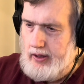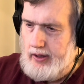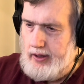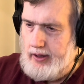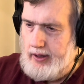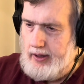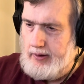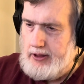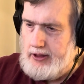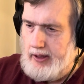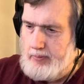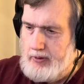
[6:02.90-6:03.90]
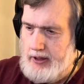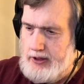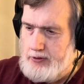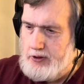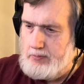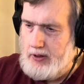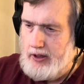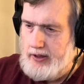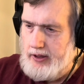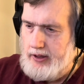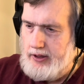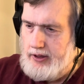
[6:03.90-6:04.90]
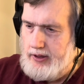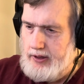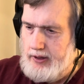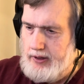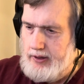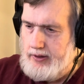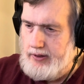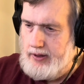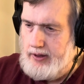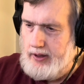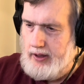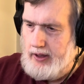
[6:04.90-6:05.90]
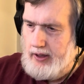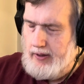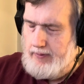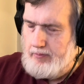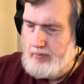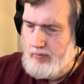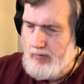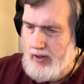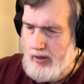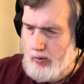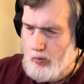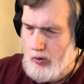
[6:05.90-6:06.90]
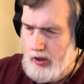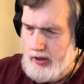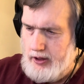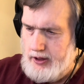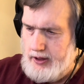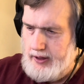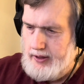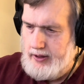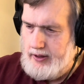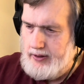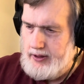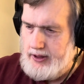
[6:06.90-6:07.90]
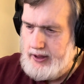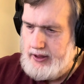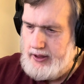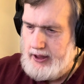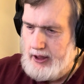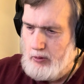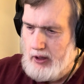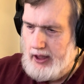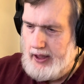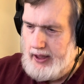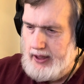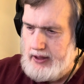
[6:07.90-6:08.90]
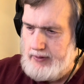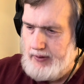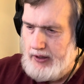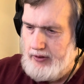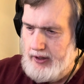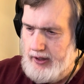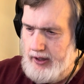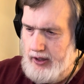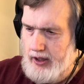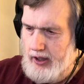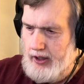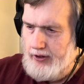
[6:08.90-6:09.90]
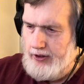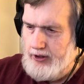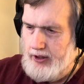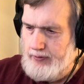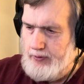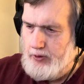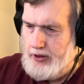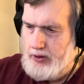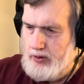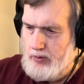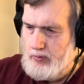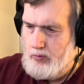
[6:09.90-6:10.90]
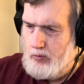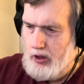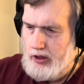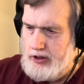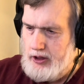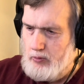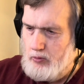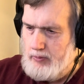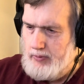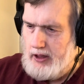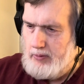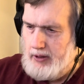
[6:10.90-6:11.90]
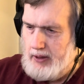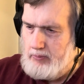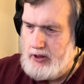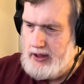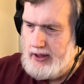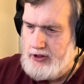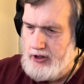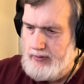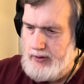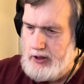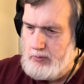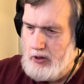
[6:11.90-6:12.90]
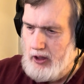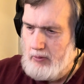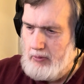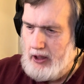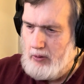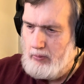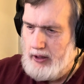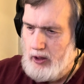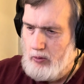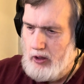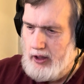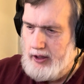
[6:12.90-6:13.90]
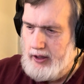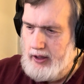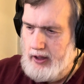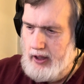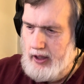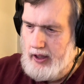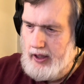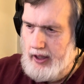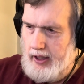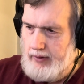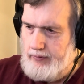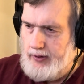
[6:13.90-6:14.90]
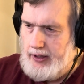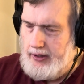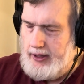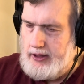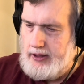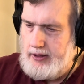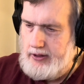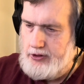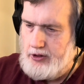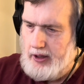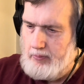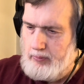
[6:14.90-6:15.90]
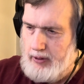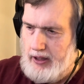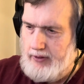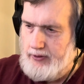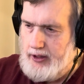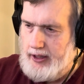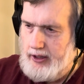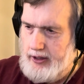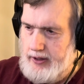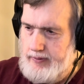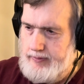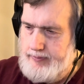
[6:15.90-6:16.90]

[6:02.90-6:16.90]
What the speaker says: The state police responded to Wollaston to assist CYS, found a 34-year-old Wollaston woman to be in possession of a small amount of marijuana and various drug paraphernalia.